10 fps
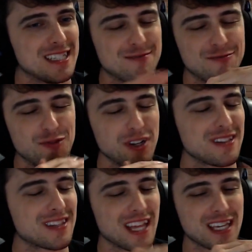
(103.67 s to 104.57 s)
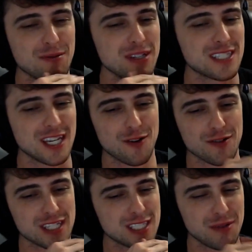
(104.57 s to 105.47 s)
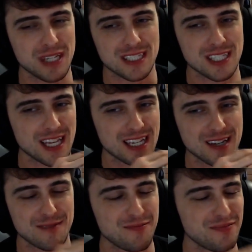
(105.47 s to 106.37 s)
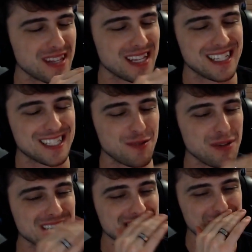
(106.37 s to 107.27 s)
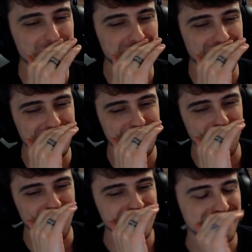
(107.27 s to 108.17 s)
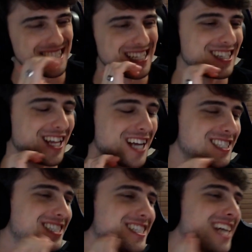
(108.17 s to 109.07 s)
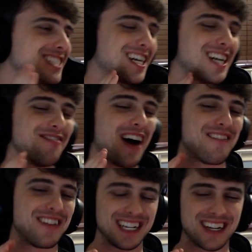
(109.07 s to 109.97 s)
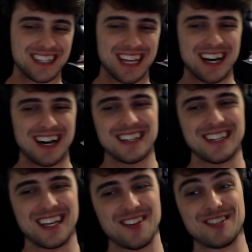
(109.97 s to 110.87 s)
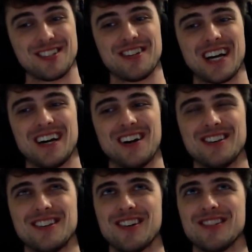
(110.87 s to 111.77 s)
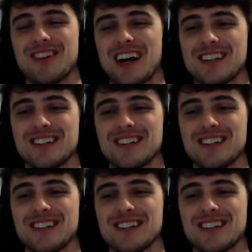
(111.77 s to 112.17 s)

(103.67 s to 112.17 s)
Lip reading: can we just get over this? Can we get to something else first? That's kind of my opinion on that, on those two actors.